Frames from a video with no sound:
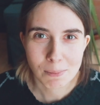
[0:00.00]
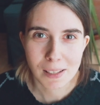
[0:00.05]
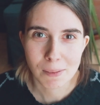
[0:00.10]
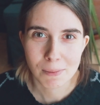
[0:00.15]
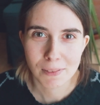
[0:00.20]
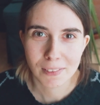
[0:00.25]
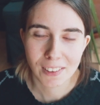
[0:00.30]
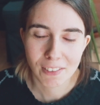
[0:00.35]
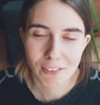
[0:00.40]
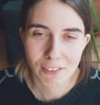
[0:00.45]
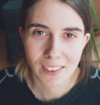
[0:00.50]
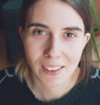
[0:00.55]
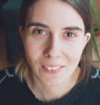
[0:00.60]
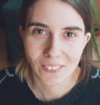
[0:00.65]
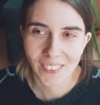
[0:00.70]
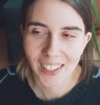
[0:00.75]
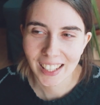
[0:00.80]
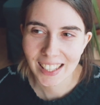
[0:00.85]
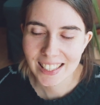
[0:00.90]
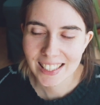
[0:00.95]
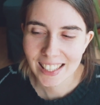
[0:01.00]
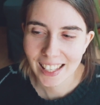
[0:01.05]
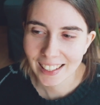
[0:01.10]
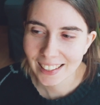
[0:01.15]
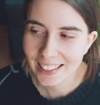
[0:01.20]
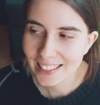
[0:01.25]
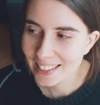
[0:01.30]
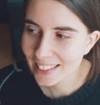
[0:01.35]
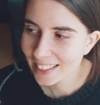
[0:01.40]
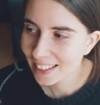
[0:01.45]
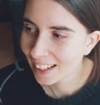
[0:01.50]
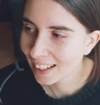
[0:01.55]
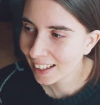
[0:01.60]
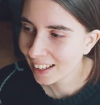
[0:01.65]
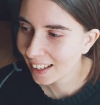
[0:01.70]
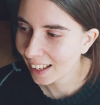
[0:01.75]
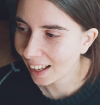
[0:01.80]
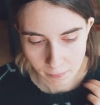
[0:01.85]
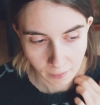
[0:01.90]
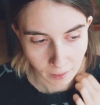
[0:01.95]
people, if that makes sense.
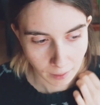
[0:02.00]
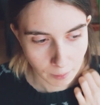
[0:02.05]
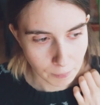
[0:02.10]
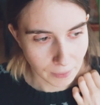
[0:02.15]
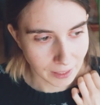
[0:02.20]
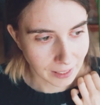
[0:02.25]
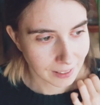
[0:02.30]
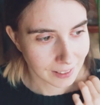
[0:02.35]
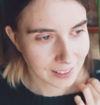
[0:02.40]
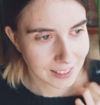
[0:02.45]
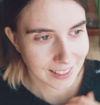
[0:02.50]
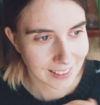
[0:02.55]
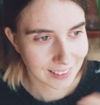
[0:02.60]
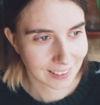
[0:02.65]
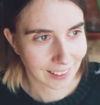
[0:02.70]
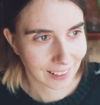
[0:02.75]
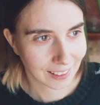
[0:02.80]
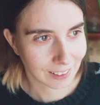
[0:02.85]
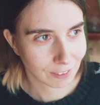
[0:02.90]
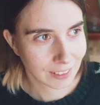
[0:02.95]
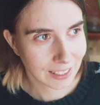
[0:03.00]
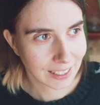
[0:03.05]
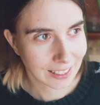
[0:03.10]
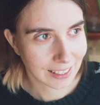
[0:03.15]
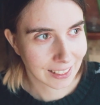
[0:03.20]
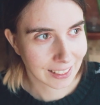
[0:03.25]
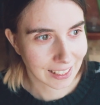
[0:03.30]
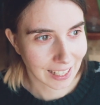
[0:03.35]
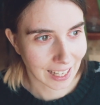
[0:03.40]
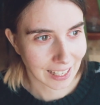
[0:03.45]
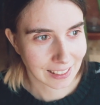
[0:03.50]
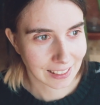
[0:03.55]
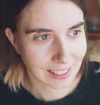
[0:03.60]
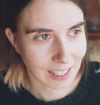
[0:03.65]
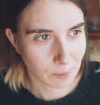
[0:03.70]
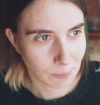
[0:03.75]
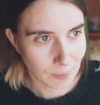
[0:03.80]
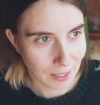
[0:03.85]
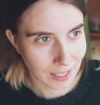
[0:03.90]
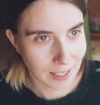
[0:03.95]
Because like really the cat
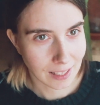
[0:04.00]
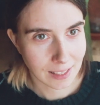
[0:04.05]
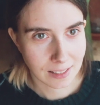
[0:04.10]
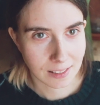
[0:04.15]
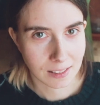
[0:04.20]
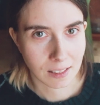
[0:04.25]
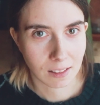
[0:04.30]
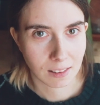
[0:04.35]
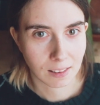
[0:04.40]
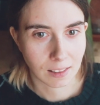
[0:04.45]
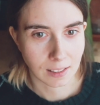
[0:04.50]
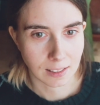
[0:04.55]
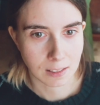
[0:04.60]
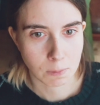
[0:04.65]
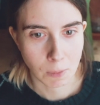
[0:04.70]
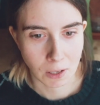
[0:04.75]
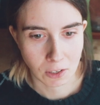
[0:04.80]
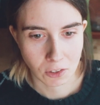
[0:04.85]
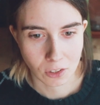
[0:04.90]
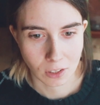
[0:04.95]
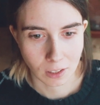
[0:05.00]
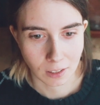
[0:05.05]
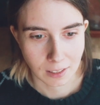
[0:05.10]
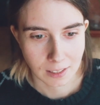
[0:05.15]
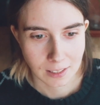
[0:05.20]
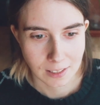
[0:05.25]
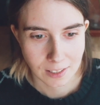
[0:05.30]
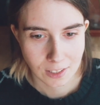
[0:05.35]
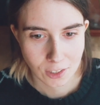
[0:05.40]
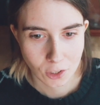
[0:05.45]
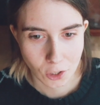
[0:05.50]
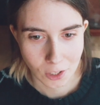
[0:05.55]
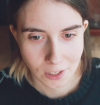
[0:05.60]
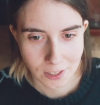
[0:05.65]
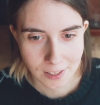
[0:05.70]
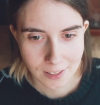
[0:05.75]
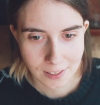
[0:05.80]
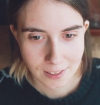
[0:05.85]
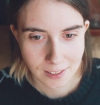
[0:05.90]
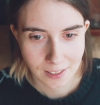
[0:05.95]
game is nothing special. It's
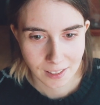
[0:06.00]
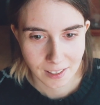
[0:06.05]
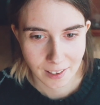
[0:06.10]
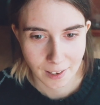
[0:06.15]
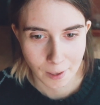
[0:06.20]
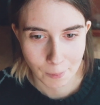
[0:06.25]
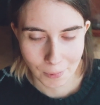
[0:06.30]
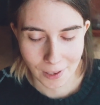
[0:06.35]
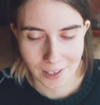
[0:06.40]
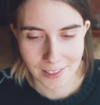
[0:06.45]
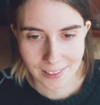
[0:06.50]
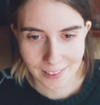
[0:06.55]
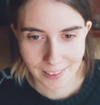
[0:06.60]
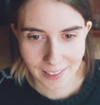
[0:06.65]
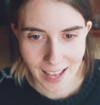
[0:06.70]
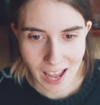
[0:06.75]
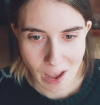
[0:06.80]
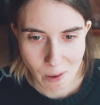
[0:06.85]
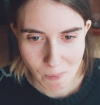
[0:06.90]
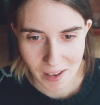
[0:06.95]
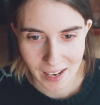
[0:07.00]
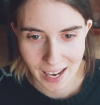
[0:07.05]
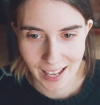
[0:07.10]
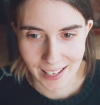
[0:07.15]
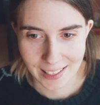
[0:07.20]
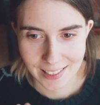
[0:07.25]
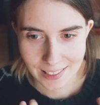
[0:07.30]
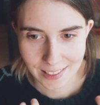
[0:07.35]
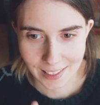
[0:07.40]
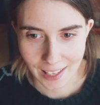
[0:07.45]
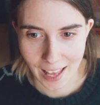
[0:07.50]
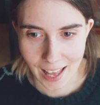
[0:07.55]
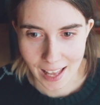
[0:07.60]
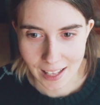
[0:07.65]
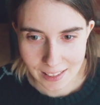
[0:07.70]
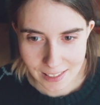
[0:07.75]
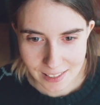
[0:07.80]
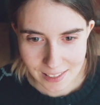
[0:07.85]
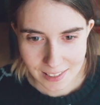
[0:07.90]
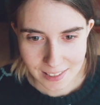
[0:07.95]
just a puzzle game, it has
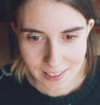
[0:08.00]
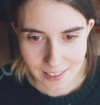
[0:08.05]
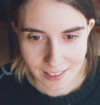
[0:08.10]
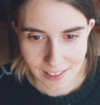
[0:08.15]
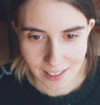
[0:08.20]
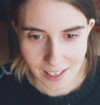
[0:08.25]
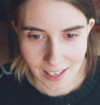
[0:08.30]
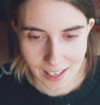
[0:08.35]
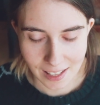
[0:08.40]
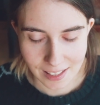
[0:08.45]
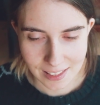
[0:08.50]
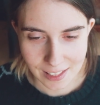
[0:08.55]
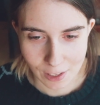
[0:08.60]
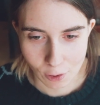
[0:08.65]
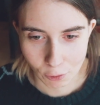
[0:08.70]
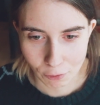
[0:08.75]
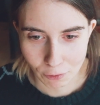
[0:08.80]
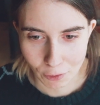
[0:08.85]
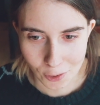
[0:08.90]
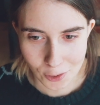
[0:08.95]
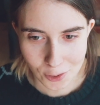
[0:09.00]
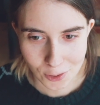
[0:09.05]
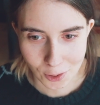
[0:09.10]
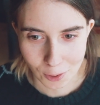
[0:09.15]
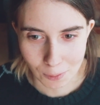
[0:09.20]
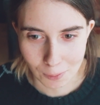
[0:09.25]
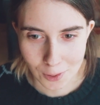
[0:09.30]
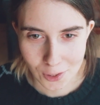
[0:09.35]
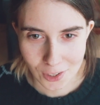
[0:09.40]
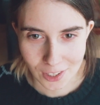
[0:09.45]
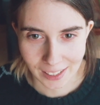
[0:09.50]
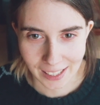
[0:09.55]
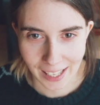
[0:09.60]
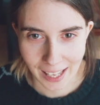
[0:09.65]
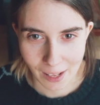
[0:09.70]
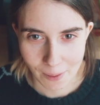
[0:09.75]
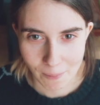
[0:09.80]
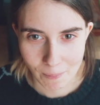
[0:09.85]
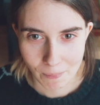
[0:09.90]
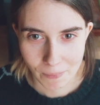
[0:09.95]
cats, it's our first commercial
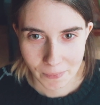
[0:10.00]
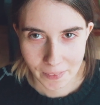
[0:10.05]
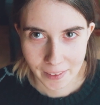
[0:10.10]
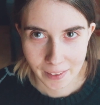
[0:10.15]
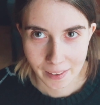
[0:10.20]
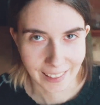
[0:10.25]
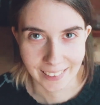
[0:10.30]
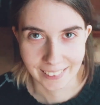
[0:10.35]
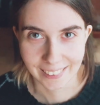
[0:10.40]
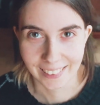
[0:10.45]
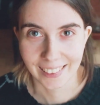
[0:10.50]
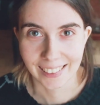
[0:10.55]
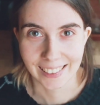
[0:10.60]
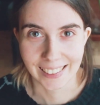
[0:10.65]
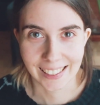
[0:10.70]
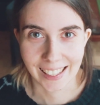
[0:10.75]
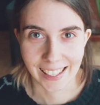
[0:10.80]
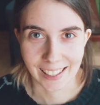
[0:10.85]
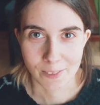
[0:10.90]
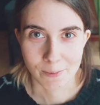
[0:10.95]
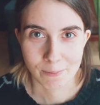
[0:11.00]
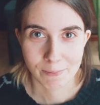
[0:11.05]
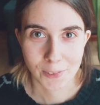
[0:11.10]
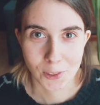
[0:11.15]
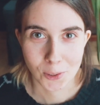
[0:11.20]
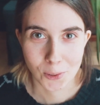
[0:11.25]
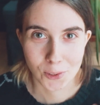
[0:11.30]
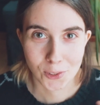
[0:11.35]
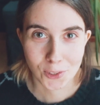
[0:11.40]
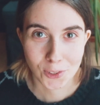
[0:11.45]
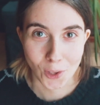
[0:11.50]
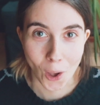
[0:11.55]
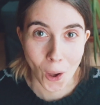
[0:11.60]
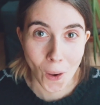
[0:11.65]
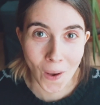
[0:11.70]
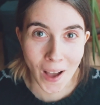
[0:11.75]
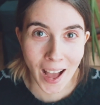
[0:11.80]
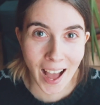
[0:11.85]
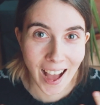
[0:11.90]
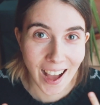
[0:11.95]
game. And yeah, you
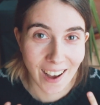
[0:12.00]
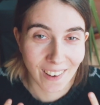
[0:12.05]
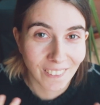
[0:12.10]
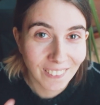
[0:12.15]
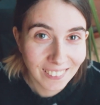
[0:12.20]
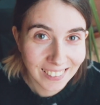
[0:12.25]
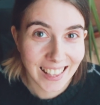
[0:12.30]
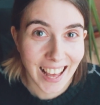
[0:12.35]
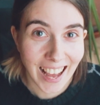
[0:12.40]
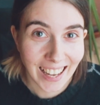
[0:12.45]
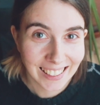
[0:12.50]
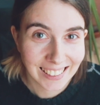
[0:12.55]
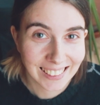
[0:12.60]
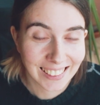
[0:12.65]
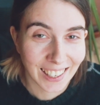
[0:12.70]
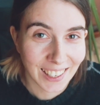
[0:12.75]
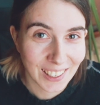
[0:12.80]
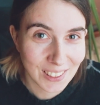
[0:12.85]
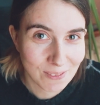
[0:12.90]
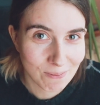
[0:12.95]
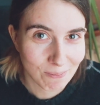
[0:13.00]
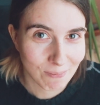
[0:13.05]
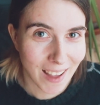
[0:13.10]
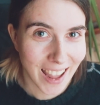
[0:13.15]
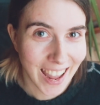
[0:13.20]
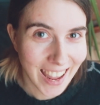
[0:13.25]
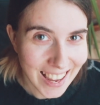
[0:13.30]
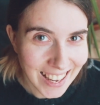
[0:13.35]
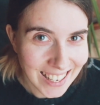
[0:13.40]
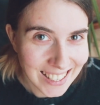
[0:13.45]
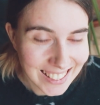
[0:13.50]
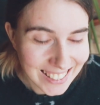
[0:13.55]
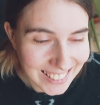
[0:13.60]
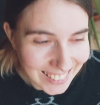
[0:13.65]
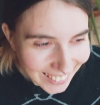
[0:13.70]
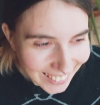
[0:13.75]
saw how that got made.